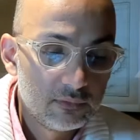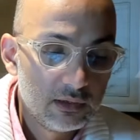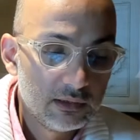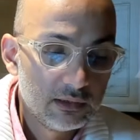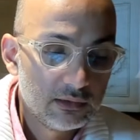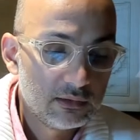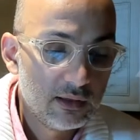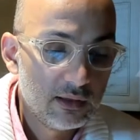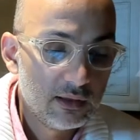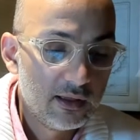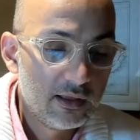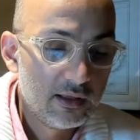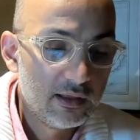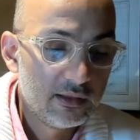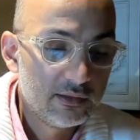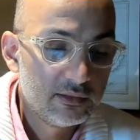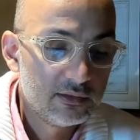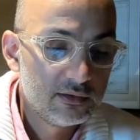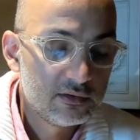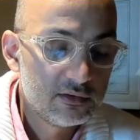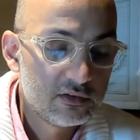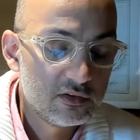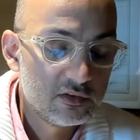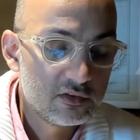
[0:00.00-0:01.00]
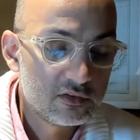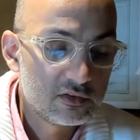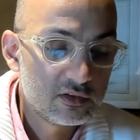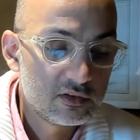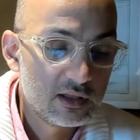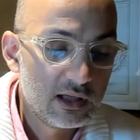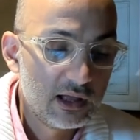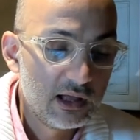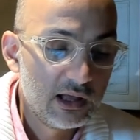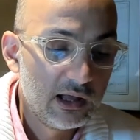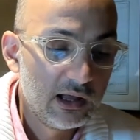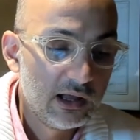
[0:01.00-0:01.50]
And this is
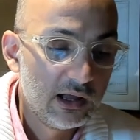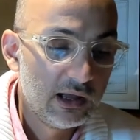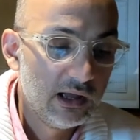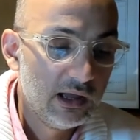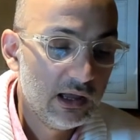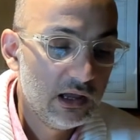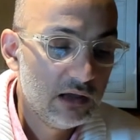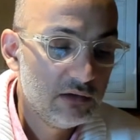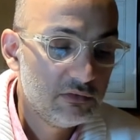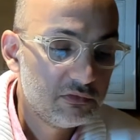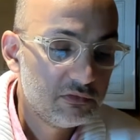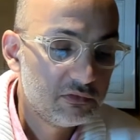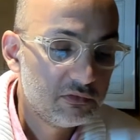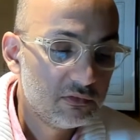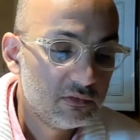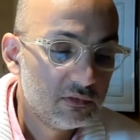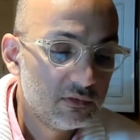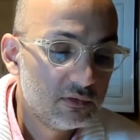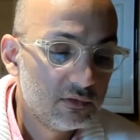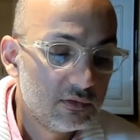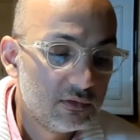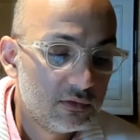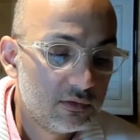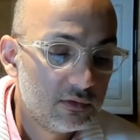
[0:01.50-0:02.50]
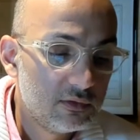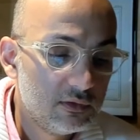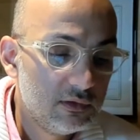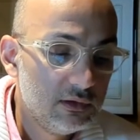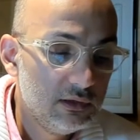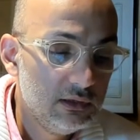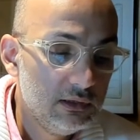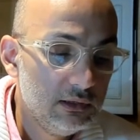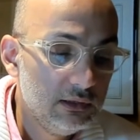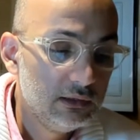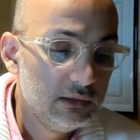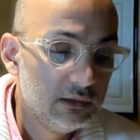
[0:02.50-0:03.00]
the
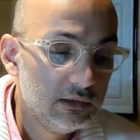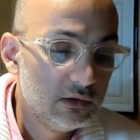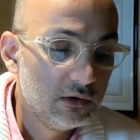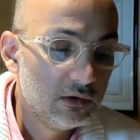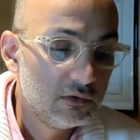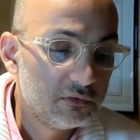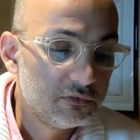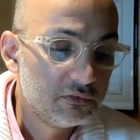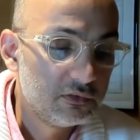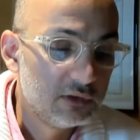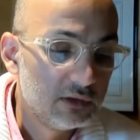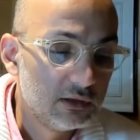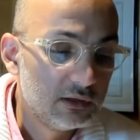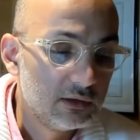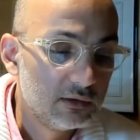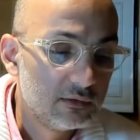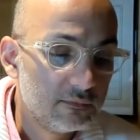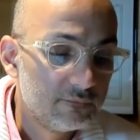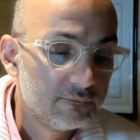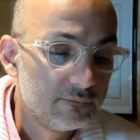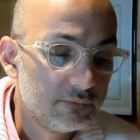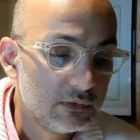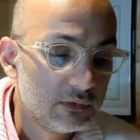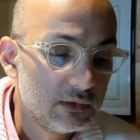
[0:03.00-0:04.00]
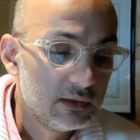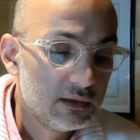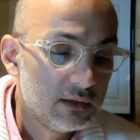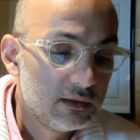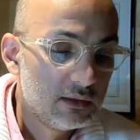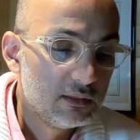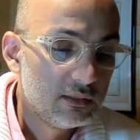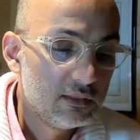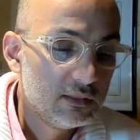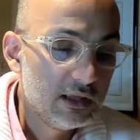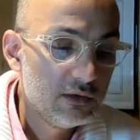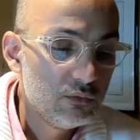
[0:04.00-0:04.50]
ft of t.
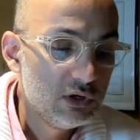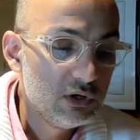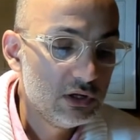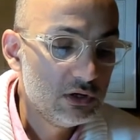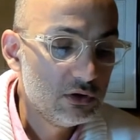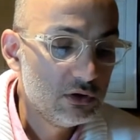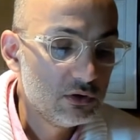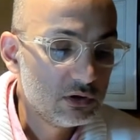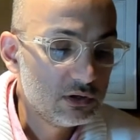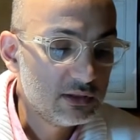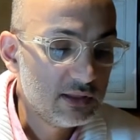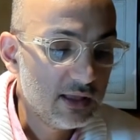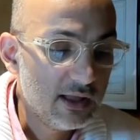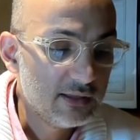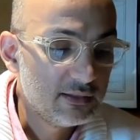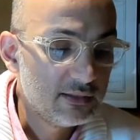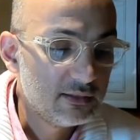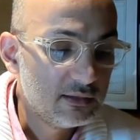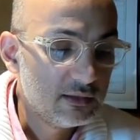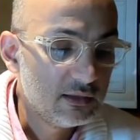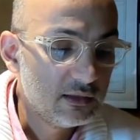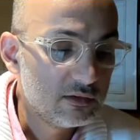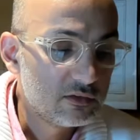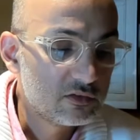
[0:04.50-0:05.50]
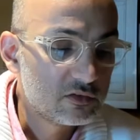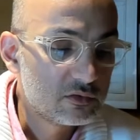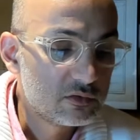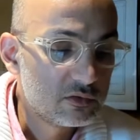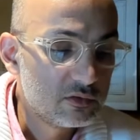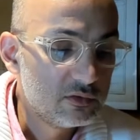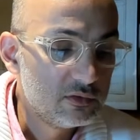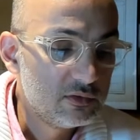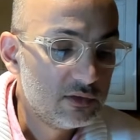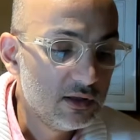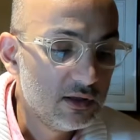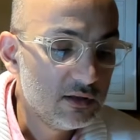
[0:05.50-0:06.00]
Then we looked at
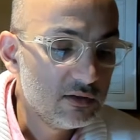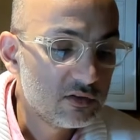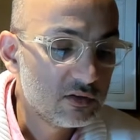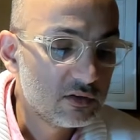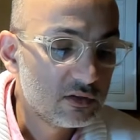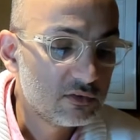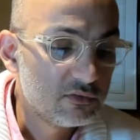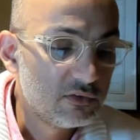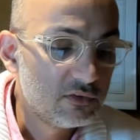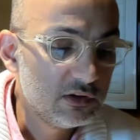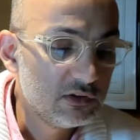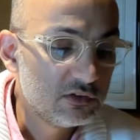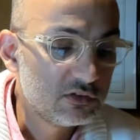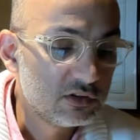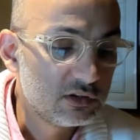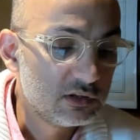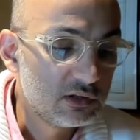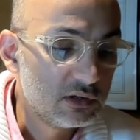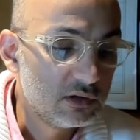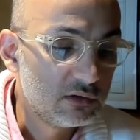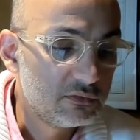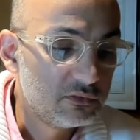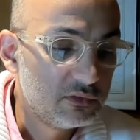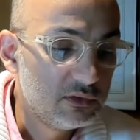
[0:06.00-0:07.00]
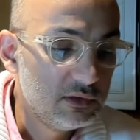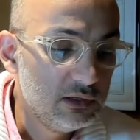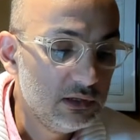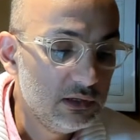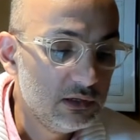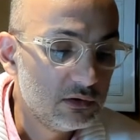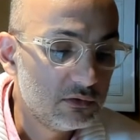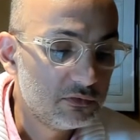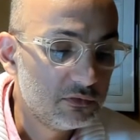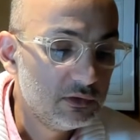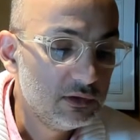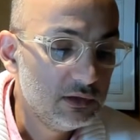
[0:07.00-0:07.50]
density function of t,
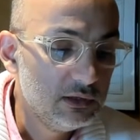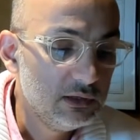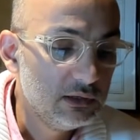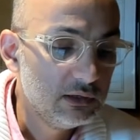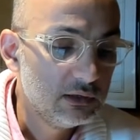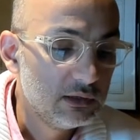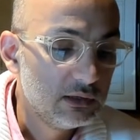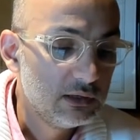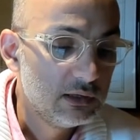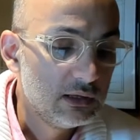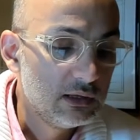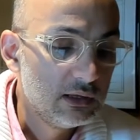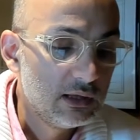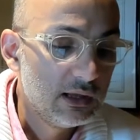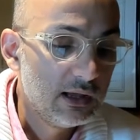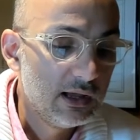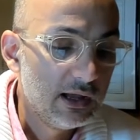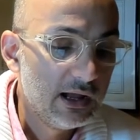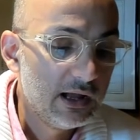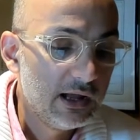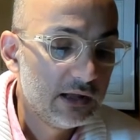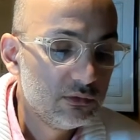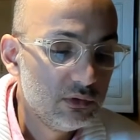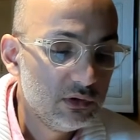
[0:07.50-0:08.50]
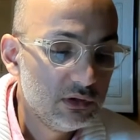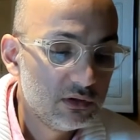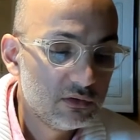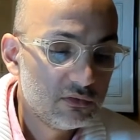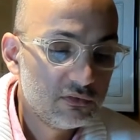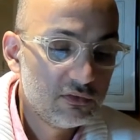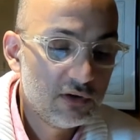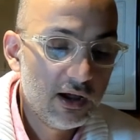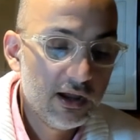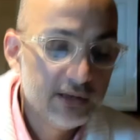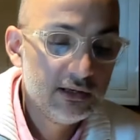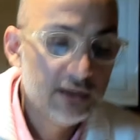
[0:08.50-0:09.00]
and we
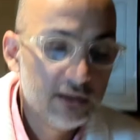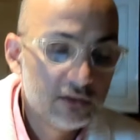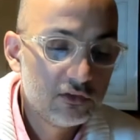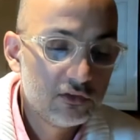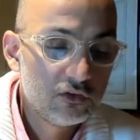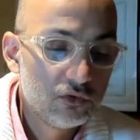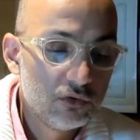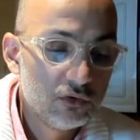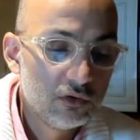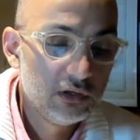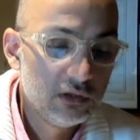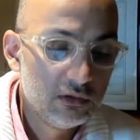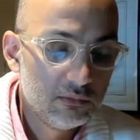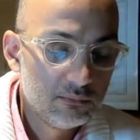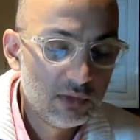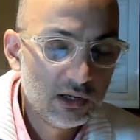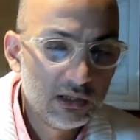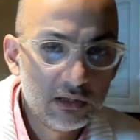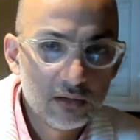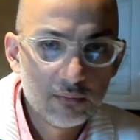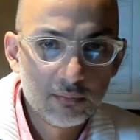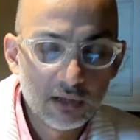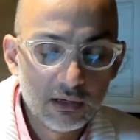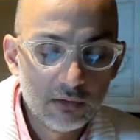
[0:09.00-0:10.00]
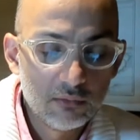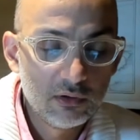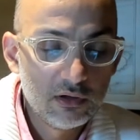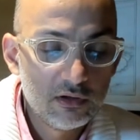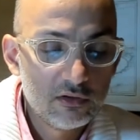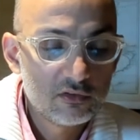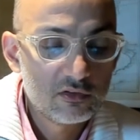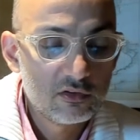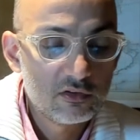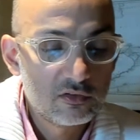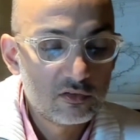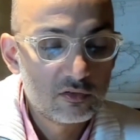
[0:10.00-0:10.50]
define it in multiple
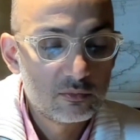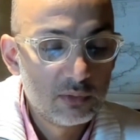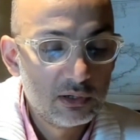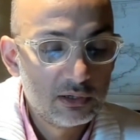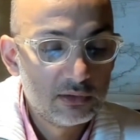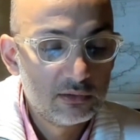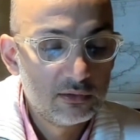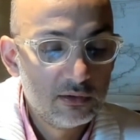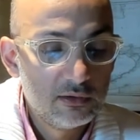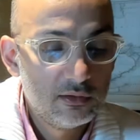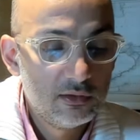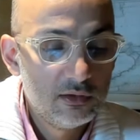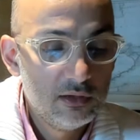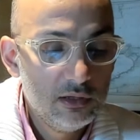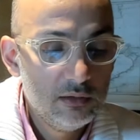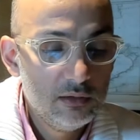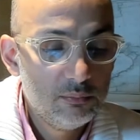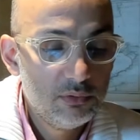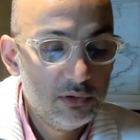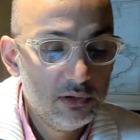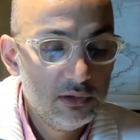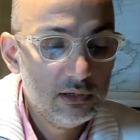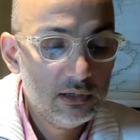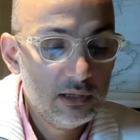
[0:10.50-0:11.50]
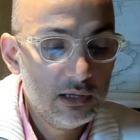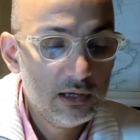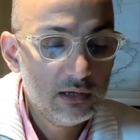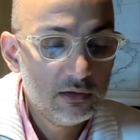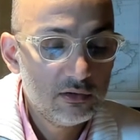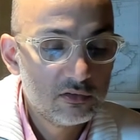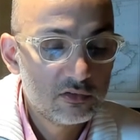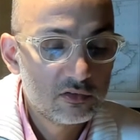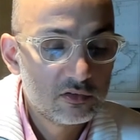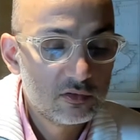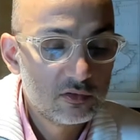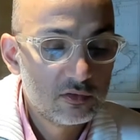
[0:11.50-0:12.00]
ways, but the
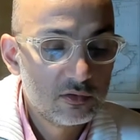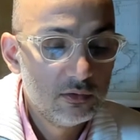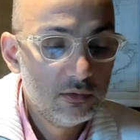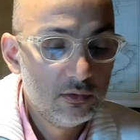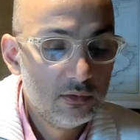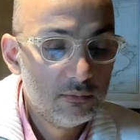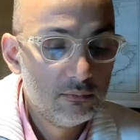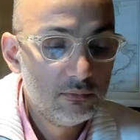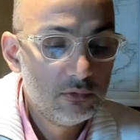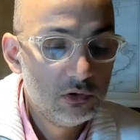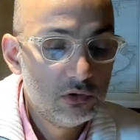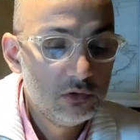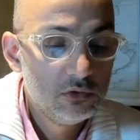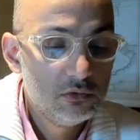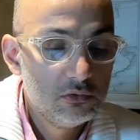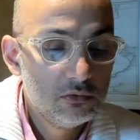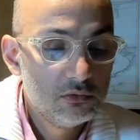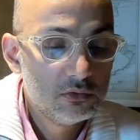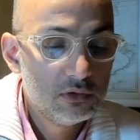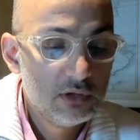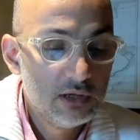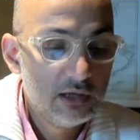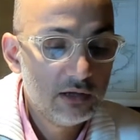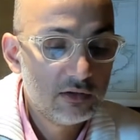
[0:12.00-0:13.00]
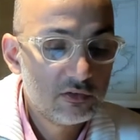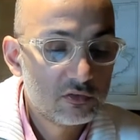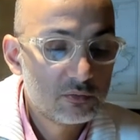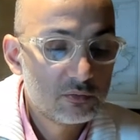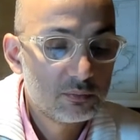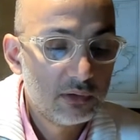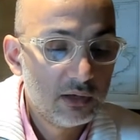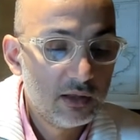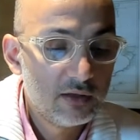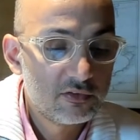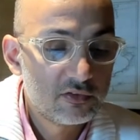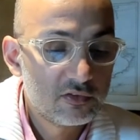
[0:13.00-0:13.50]
tpx mu x
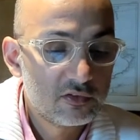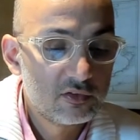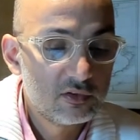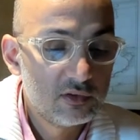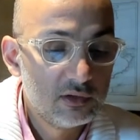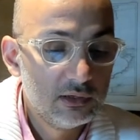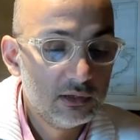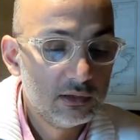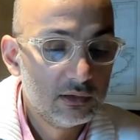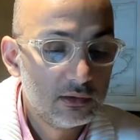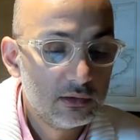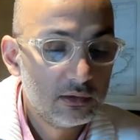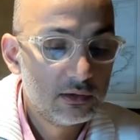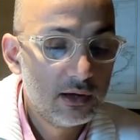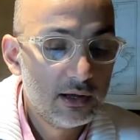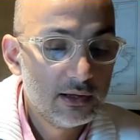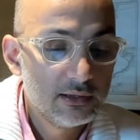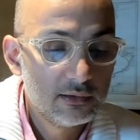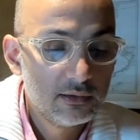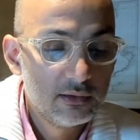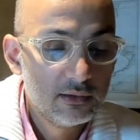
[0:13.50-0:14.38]
plus t, right?